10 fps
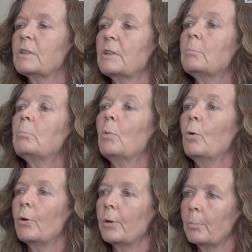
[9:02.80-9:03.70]
that
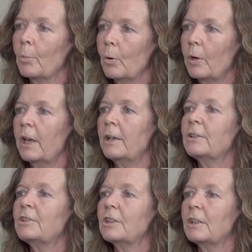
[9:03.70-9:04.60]
more and more
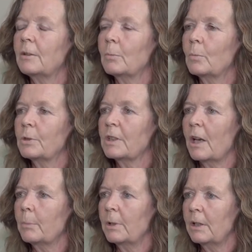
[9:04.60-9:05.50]
energy was
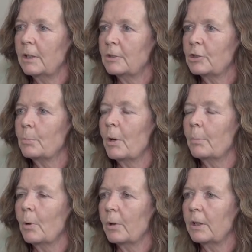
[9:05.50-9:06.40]
coming into my
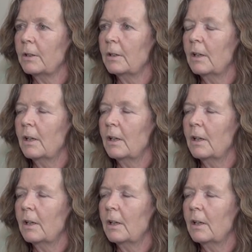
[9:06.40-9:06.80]
body.